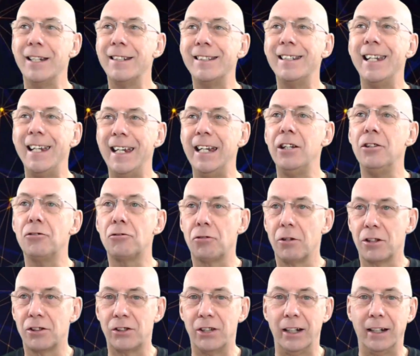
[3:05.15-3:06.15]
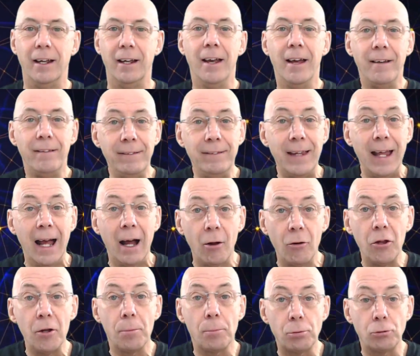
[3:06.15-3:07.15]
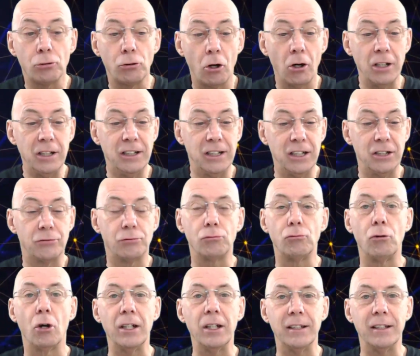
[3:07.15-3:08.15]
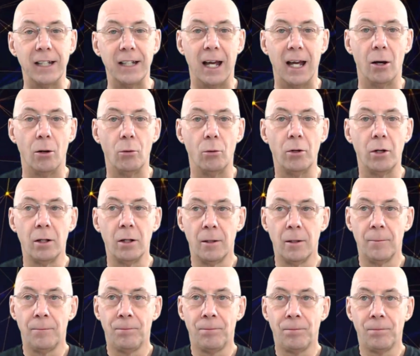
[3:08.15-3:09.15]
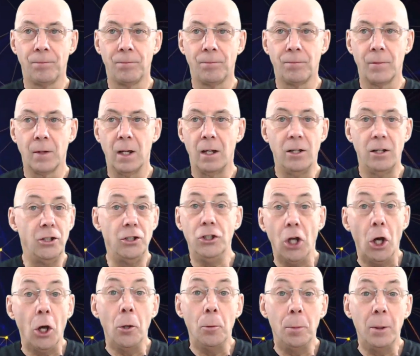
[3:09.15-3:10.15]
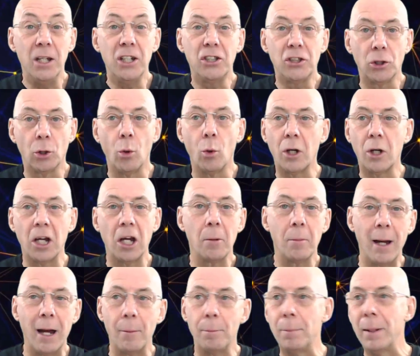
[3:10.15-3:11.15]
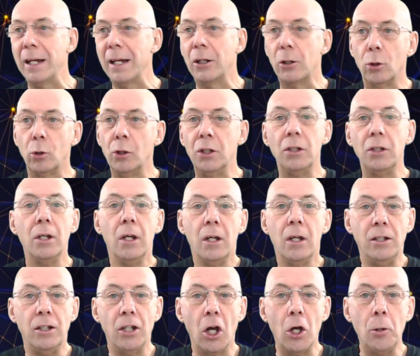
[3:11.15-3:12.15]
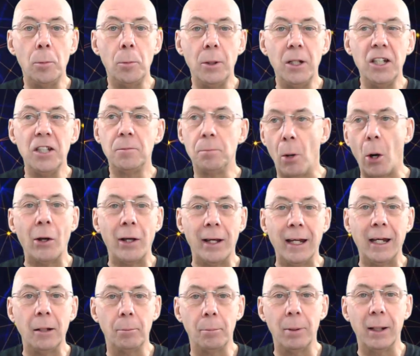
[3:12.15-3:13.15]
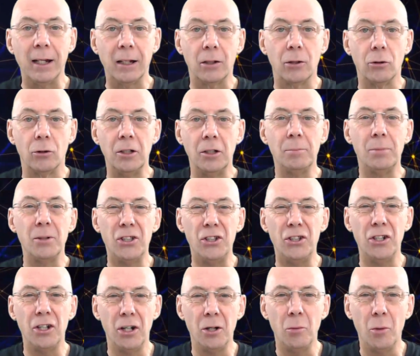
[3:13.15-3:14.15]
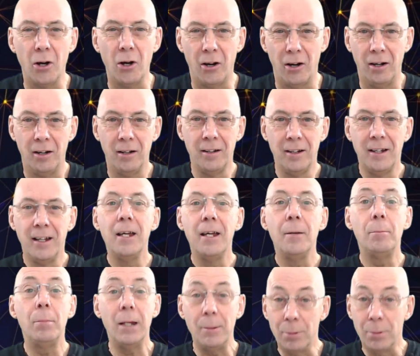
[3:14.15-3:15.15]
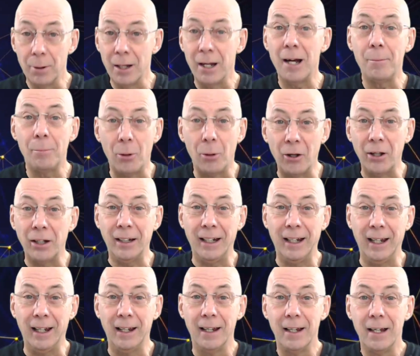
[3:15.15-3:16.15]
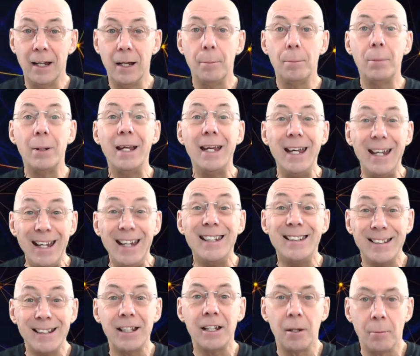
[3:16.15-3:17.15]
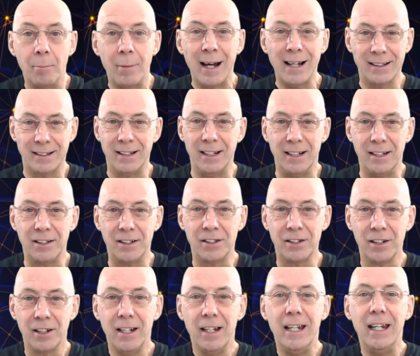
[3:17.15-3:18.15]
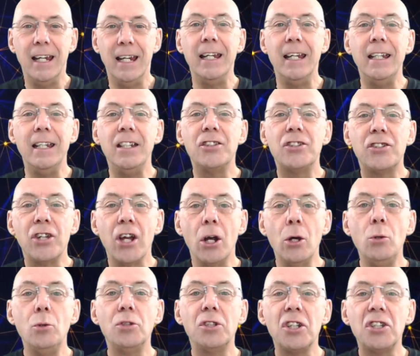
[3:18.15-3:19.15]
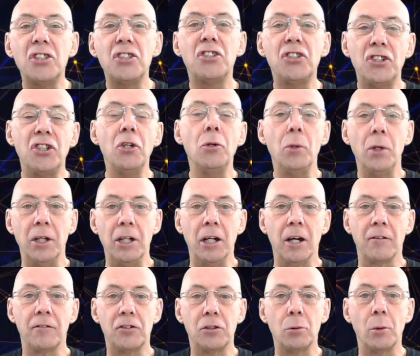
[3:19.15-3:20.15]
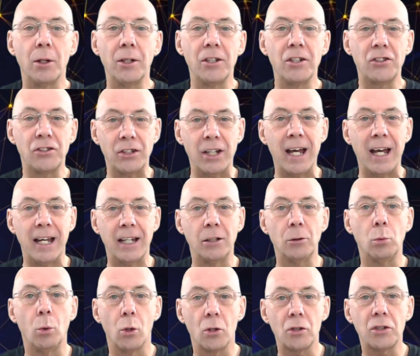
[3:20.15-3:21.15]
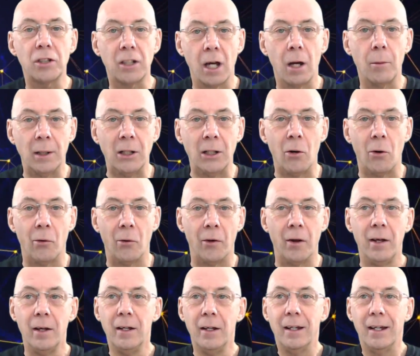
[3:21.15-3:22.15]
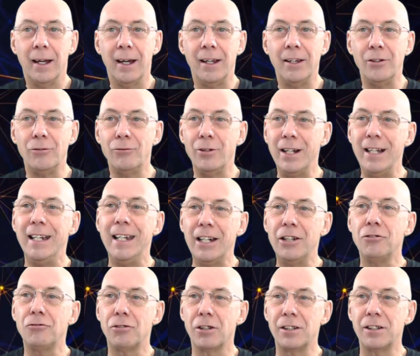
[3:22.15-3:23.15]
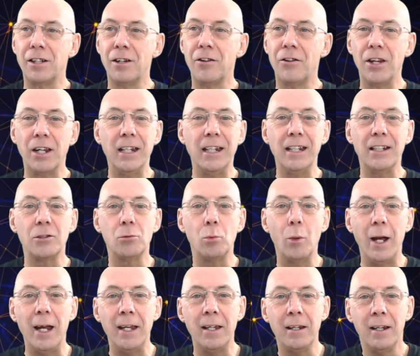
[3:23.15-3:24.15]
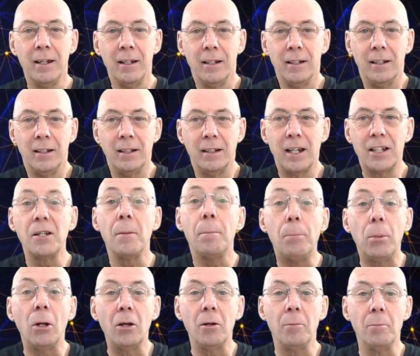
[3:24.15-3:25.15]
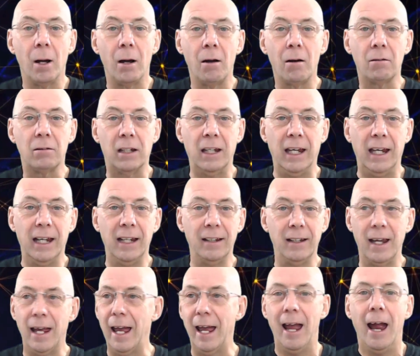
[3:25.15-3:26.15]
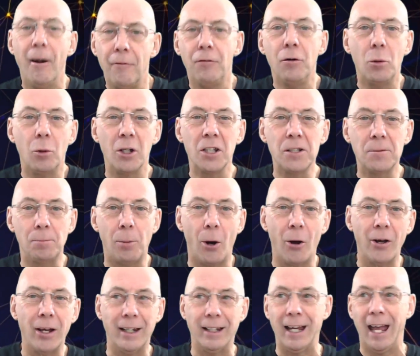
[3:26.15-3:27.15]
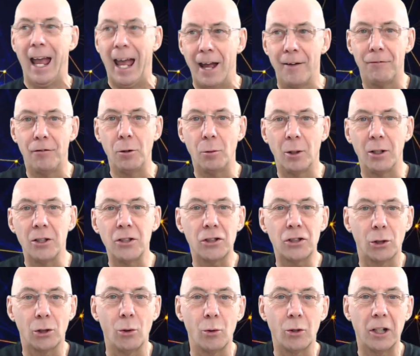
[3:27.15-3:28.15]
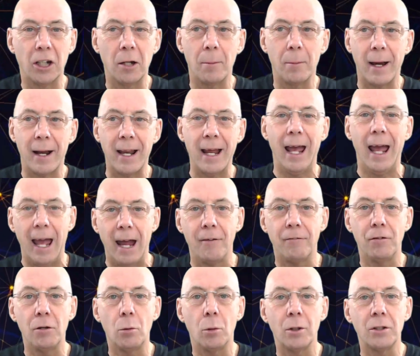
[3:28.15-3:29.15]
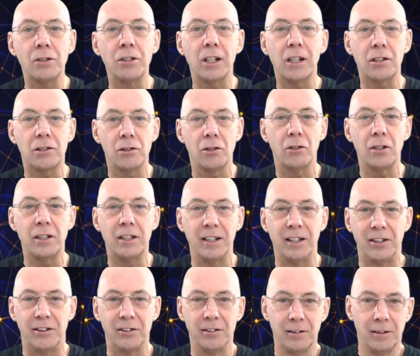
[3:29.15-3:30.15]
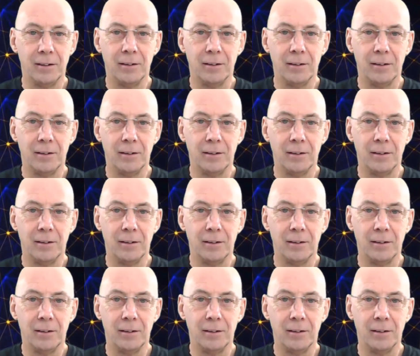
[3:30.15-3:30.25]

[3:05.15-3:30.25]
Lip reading: Isn't it interesting? Now the price is right down, nobody's talking about Bitcoin, nobody's buying Bitcoin, but you know what? People are buying it, but it isn't the masses. It is those astute enough to understand what's going on. And the really interesting thing is, when there's a bull market, everyone's buying, everyone's talking about it, everyone's excited.